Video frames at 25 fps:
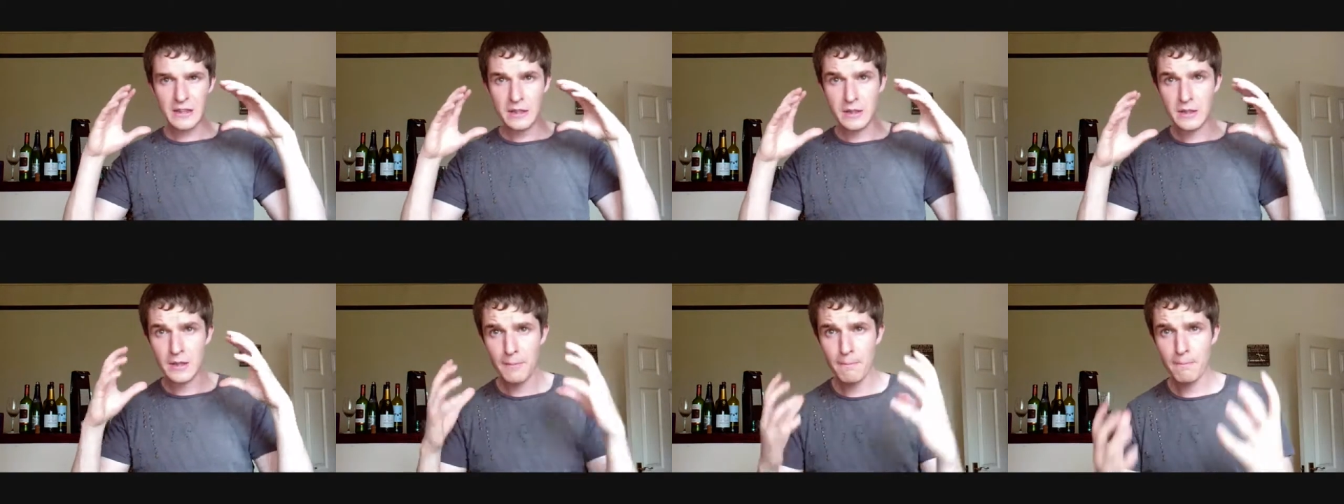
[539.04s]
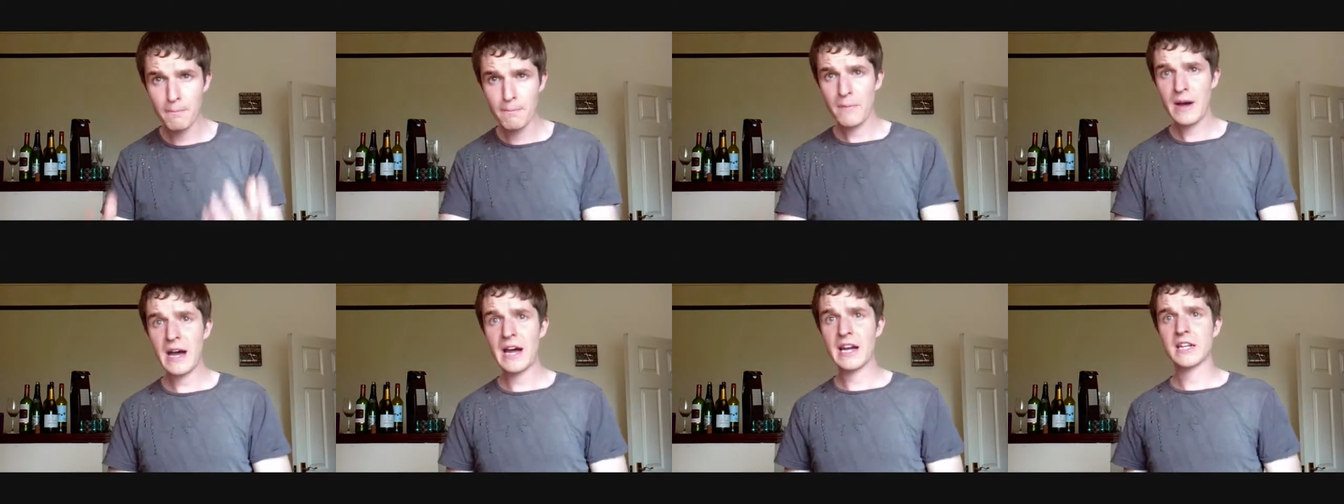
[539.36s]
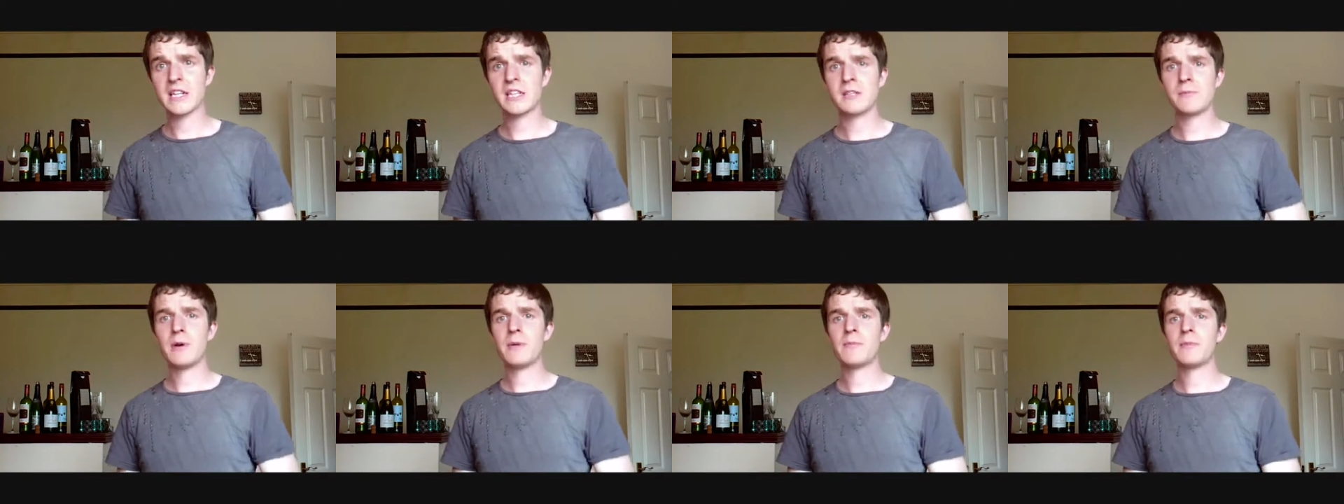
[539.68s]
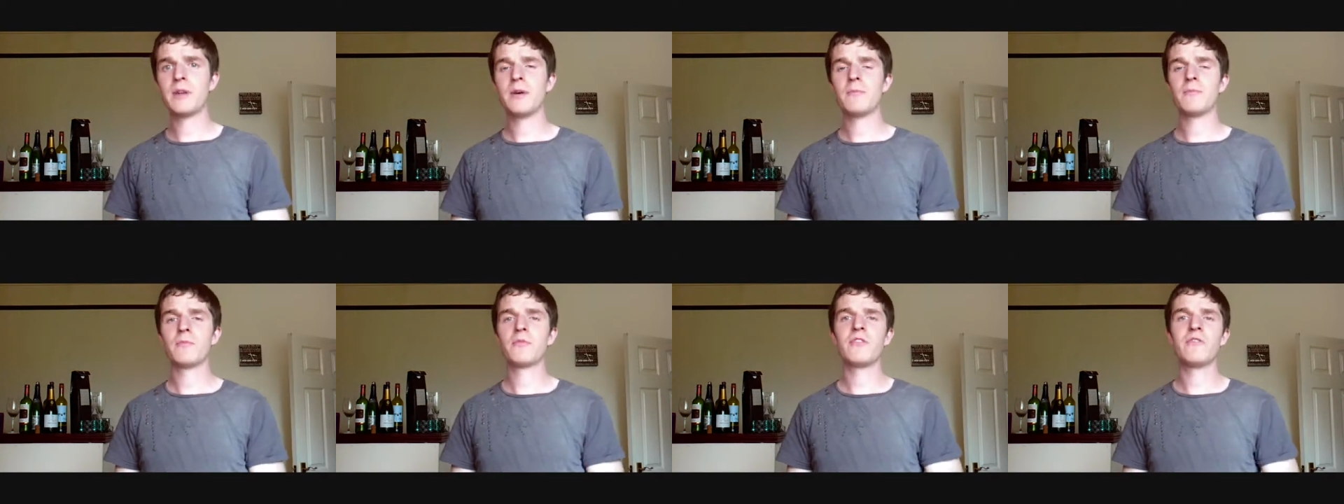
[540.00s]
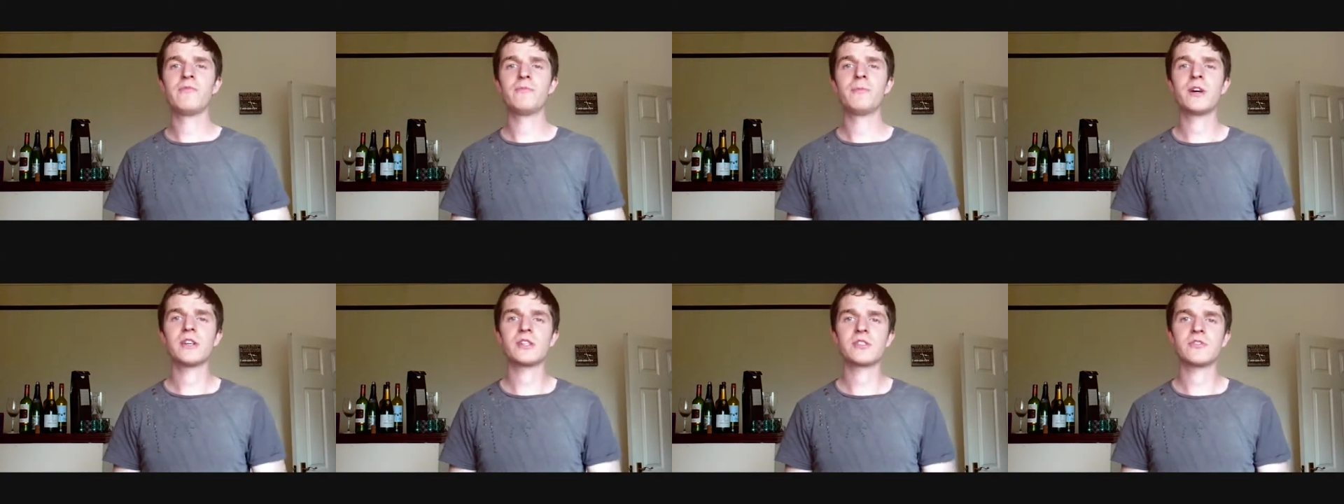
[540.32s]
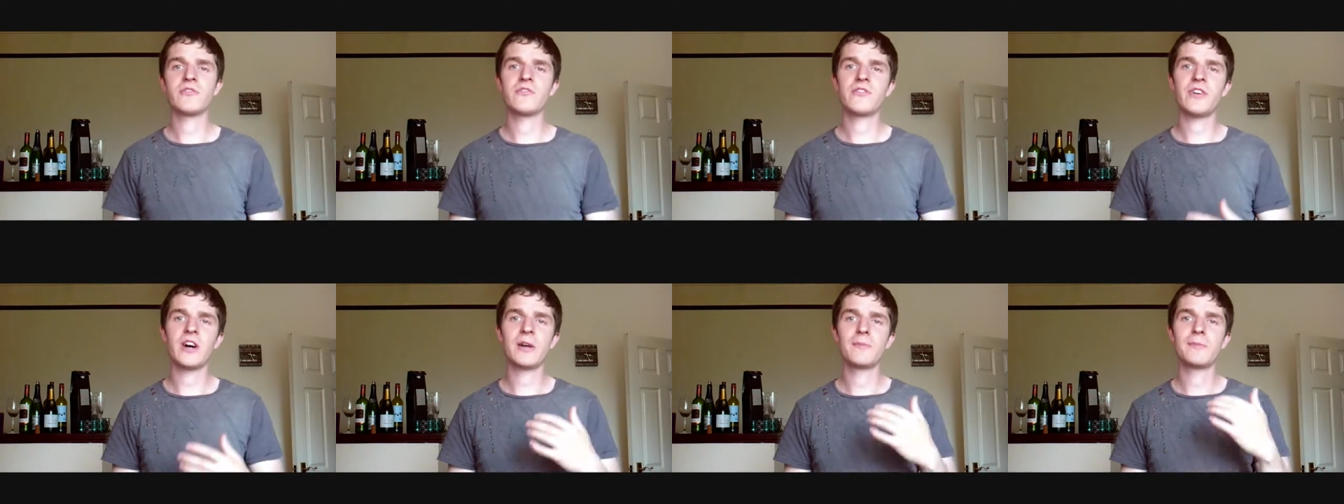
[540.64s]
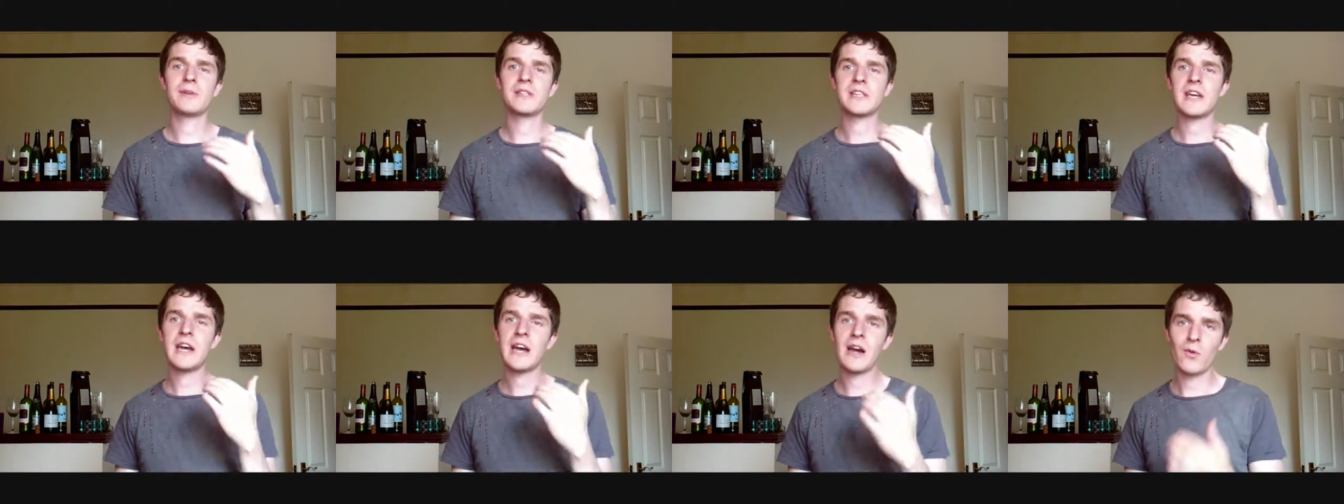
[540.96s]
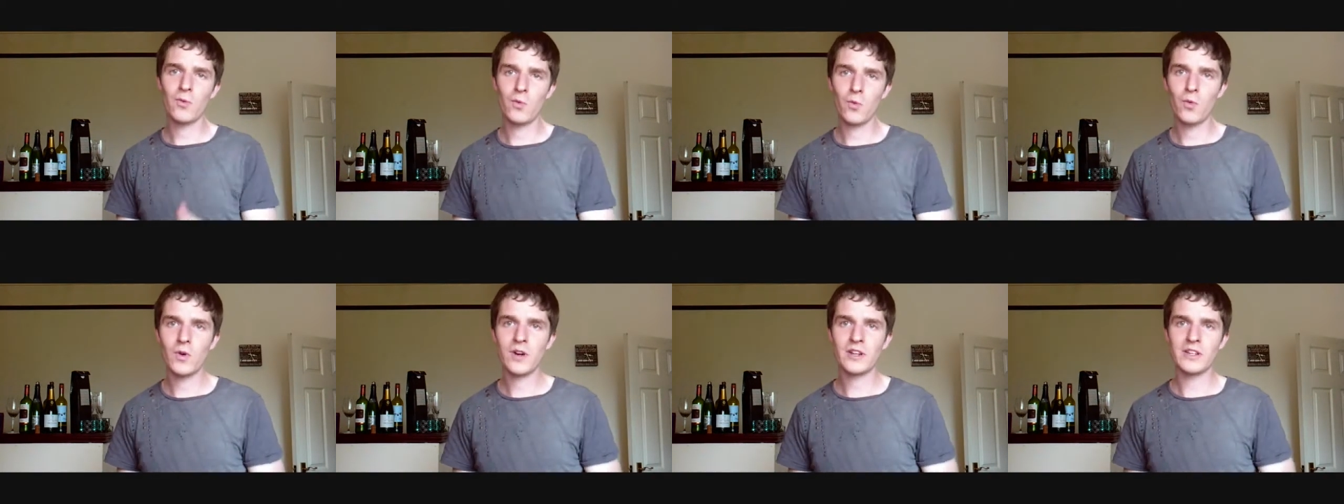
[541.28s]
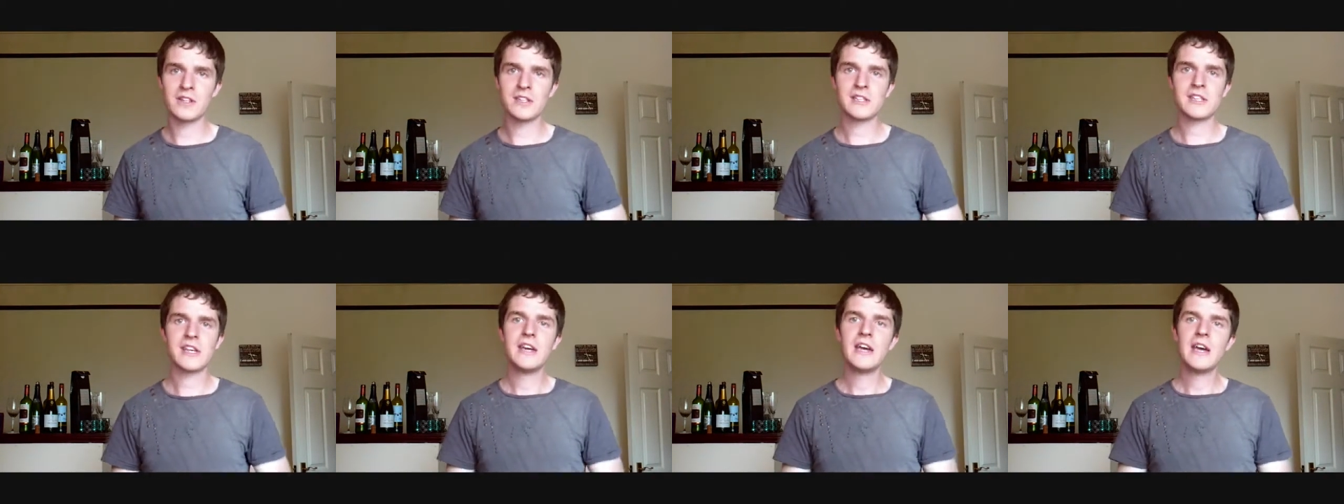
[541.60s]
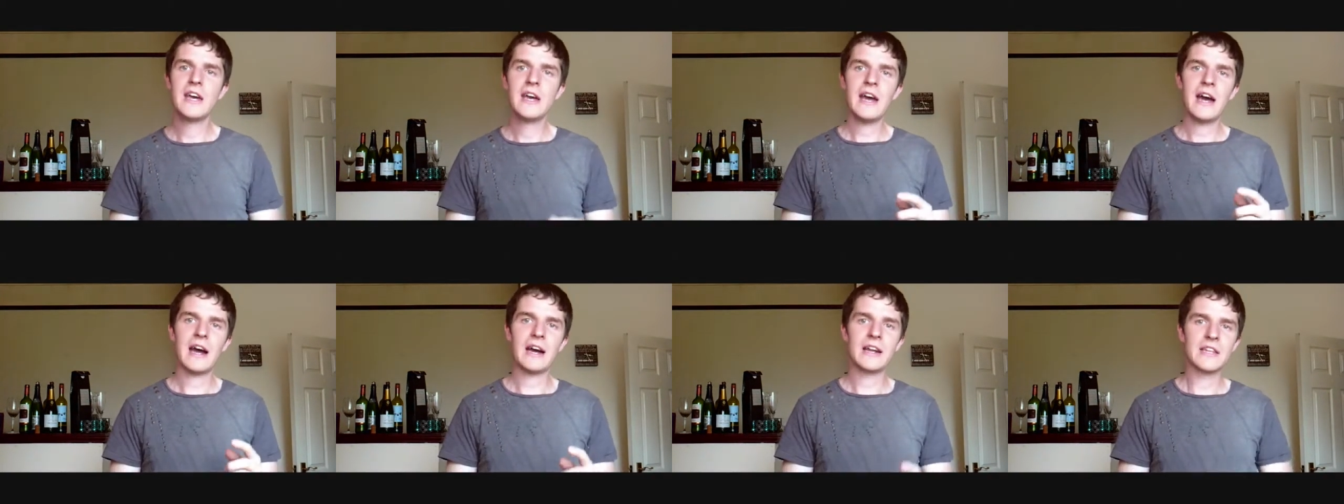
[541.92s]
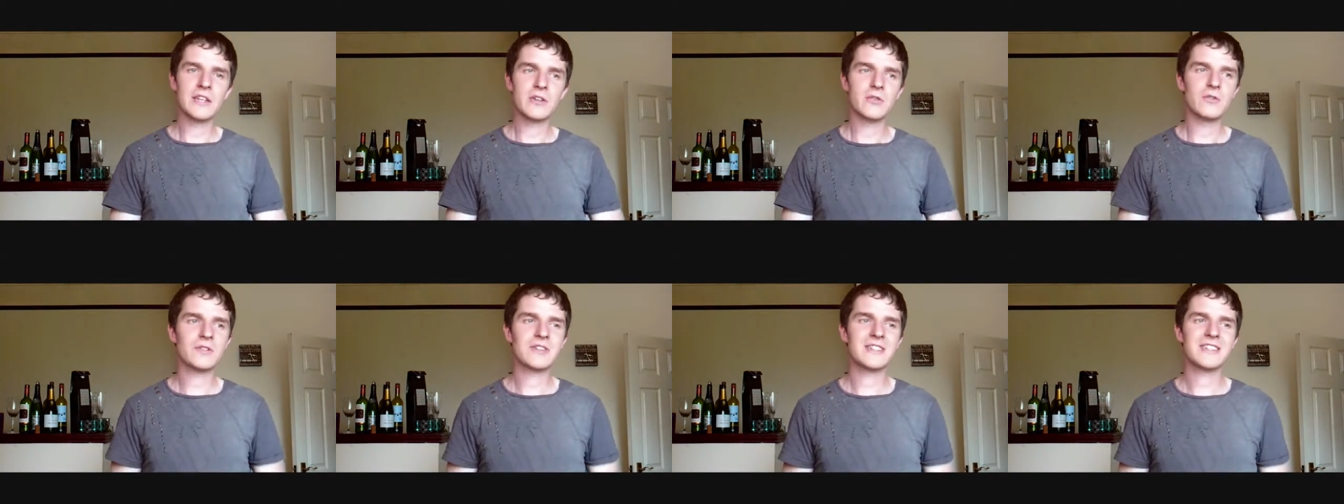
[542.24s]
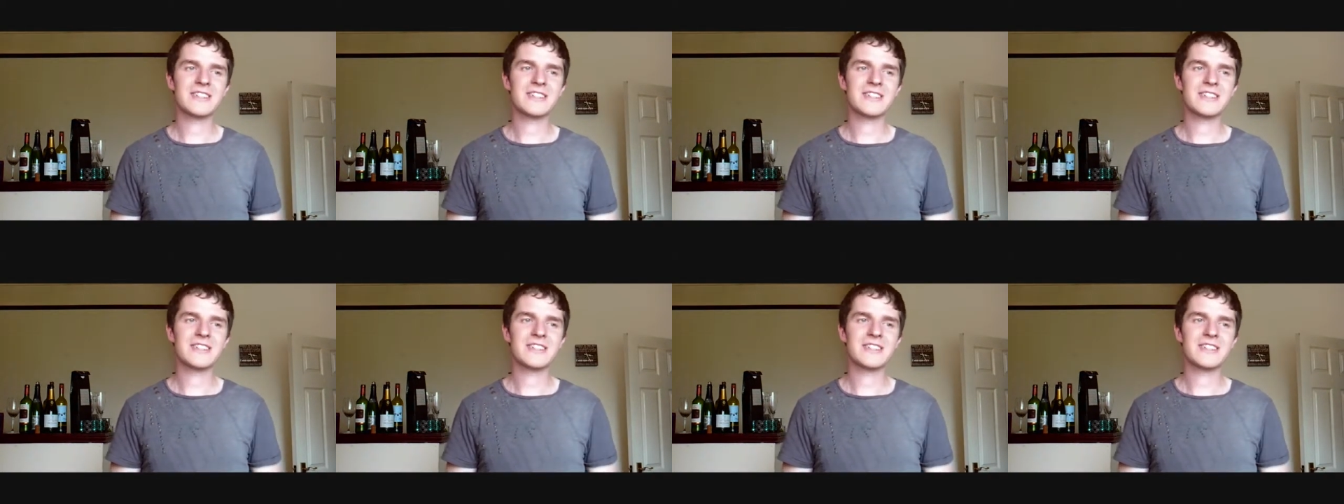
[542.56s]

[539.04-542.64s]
the maximum number of muscle fibers at once, and in order